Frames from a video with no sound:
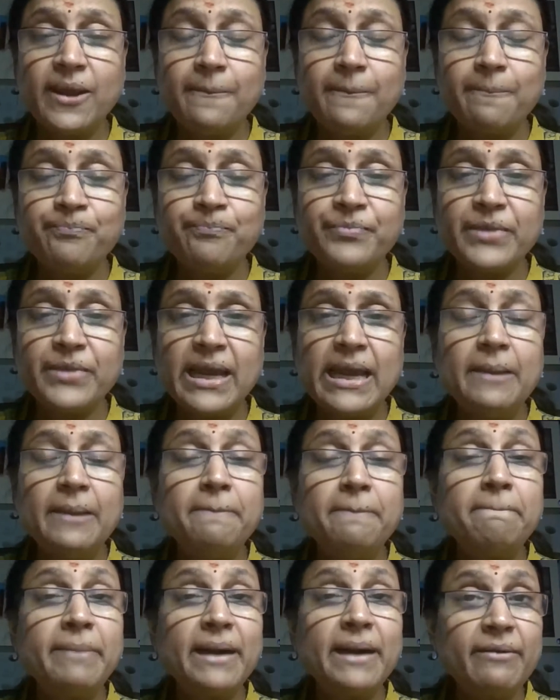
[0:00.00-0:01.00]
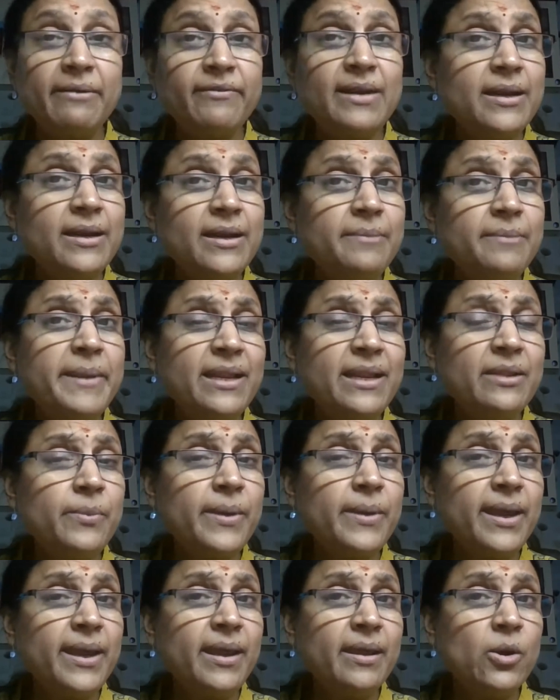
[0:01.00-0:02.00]
today. But will it be
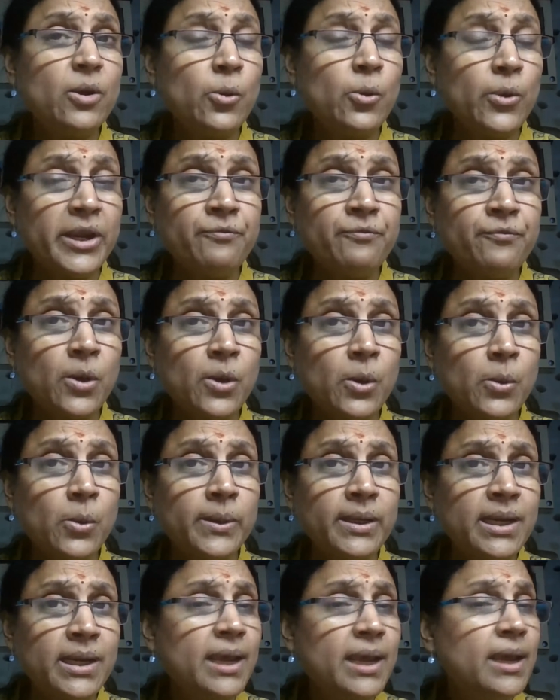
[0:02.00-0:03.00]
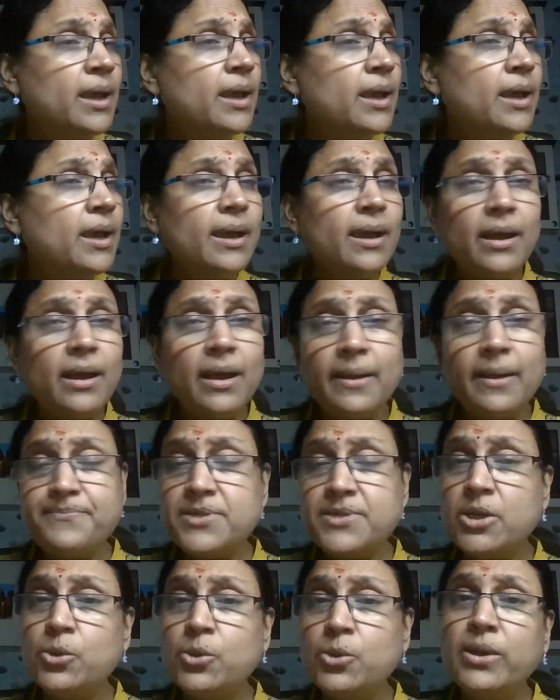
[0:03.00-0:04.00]
the way going forward?
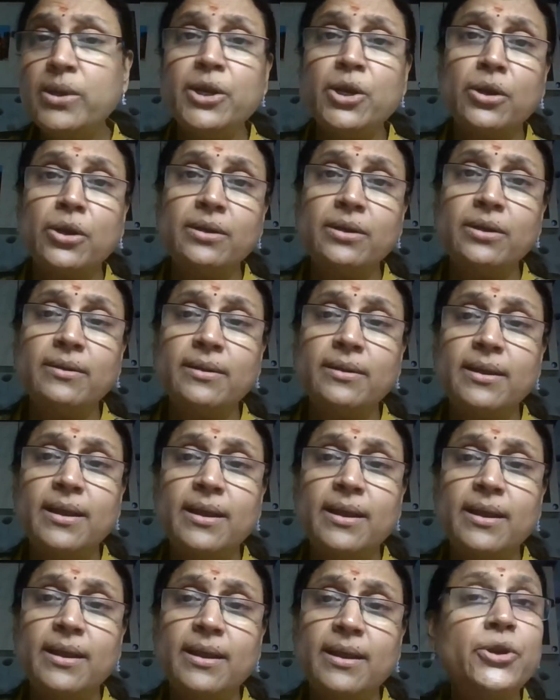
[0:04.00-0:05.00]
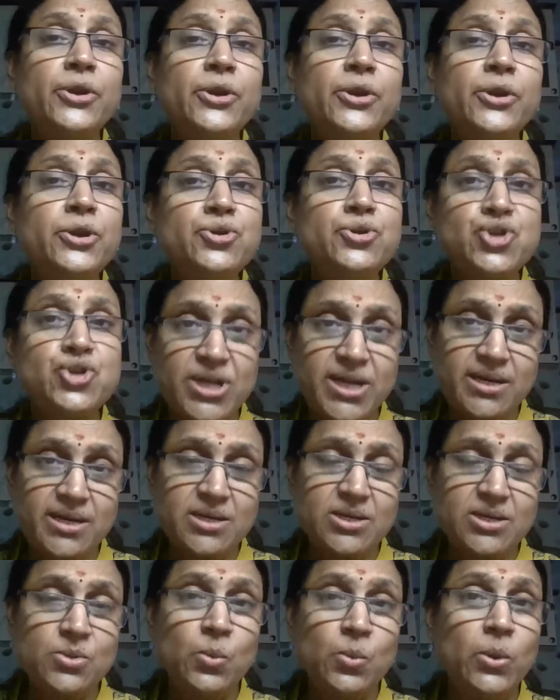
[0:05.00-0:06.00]
Absolutely not. It's going to
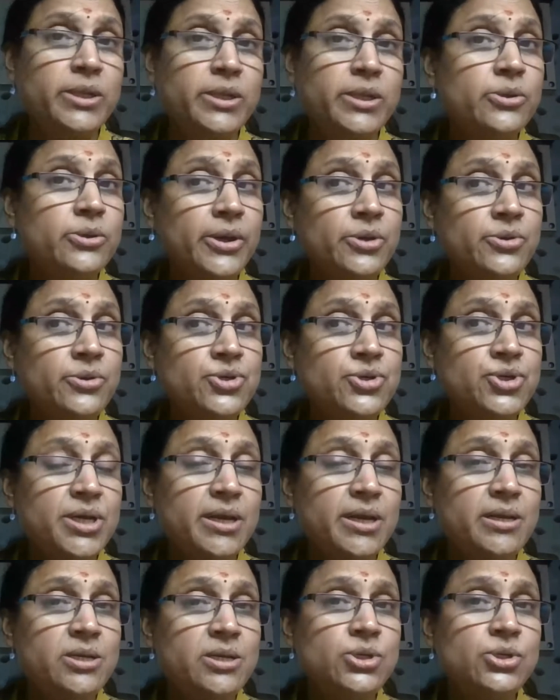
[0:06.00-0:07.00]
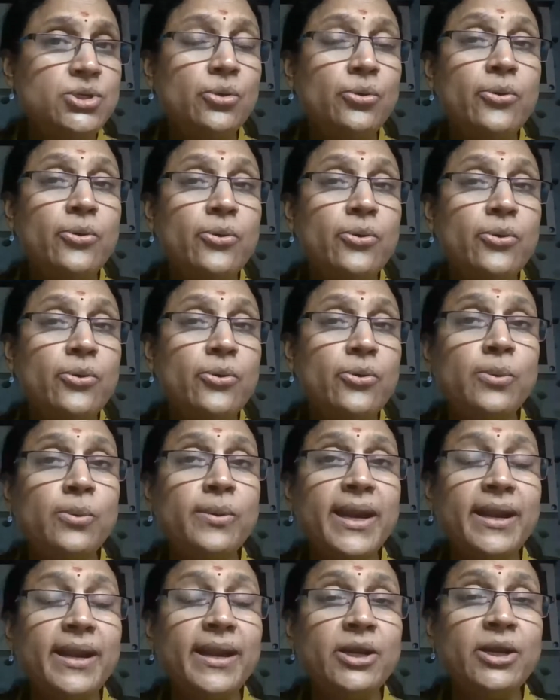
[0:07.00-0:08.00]
change. What is going to change? You're going to
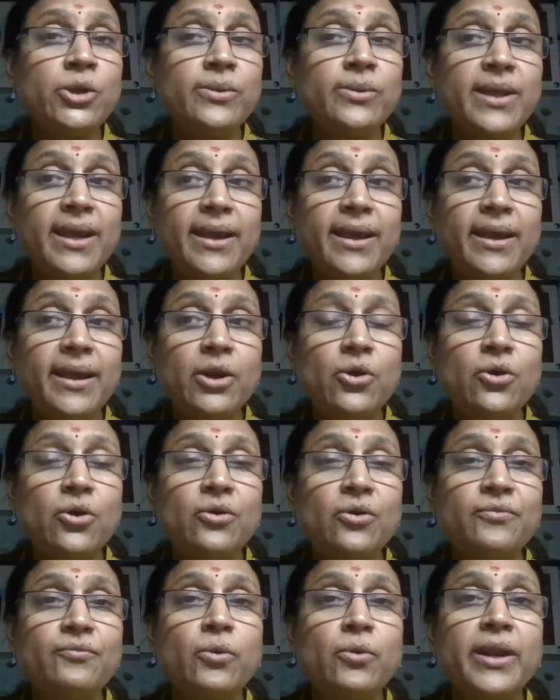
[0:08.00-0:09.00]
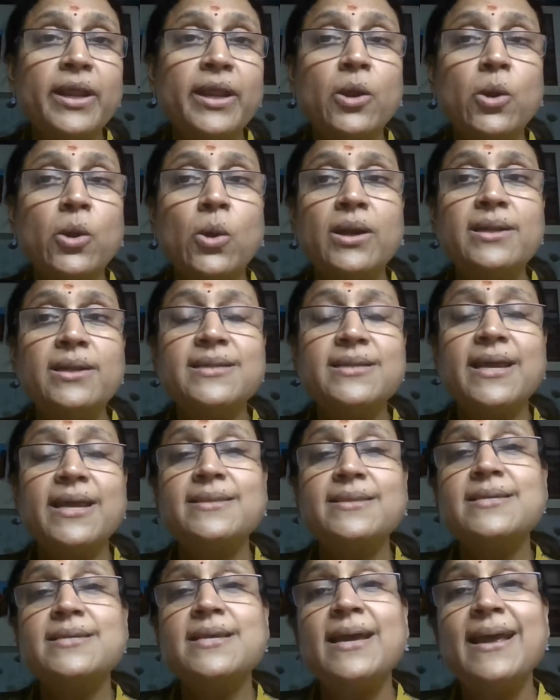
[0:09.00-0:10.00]
get into the era of what I call as
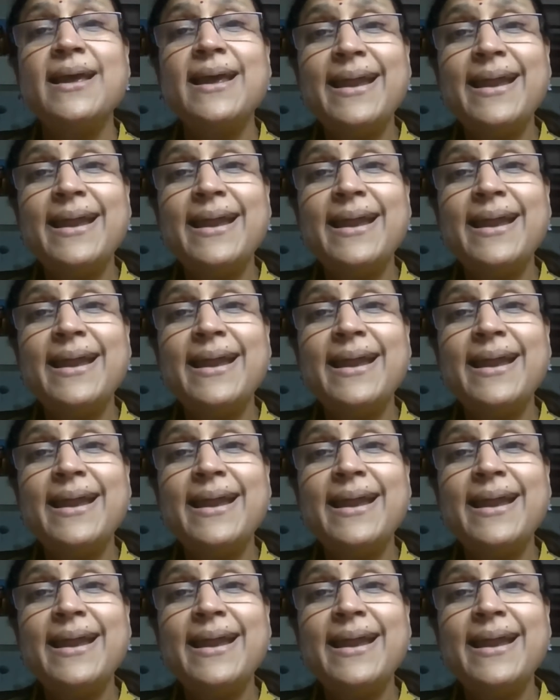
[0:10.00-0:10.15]
a